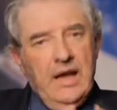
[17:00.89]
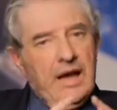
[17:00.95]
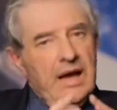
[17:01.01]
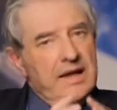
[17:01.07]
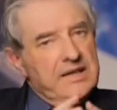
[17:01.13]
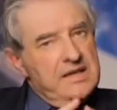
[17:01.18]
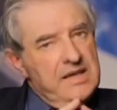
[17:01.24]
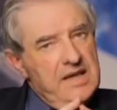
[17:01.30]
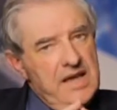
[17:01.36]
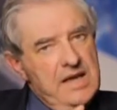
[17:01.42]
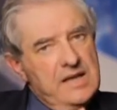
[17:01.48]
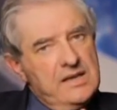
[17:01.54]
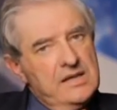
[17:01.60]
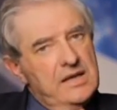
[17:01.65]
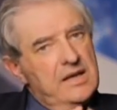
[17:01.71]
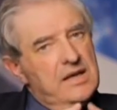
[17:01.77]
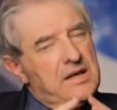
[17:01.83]
And
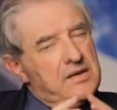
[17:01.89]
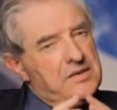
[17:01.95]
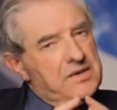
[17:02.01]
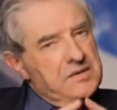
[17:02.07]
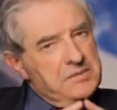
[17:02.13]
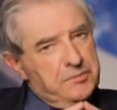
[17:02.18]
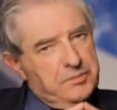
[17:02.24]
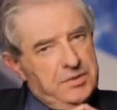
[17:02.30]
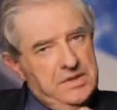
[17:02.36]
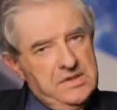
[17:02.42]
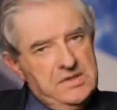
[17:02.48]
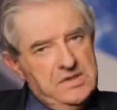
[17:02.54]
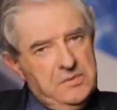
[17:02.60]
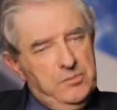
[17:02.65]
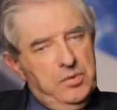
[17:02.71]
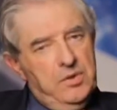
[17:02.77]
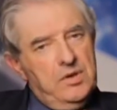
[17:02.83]
again, this
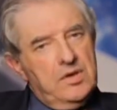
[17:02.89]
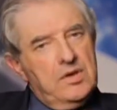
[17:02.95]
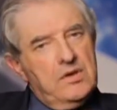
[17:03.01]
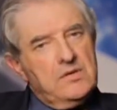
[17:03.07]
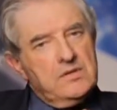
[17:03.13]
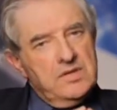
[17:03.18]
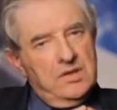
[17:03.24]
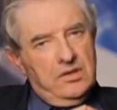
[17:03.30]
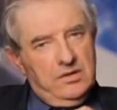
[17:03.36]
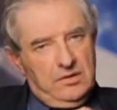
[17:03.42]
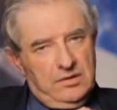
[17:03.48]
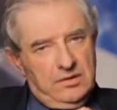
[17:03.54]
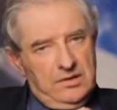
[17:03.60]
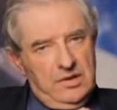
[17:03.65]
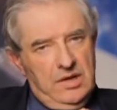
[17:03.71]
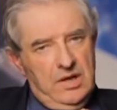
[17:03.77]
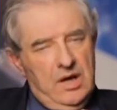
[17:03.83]
principle goes
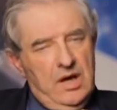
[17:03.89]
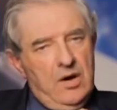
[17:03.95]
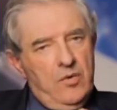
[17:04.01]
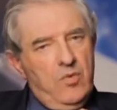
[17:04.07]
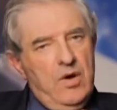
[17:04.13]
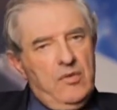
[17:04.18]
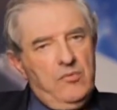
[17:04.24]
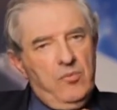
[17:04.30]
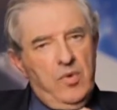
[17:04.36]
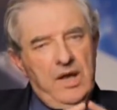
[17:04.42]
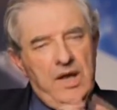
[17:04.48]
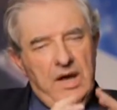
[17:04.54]
on when we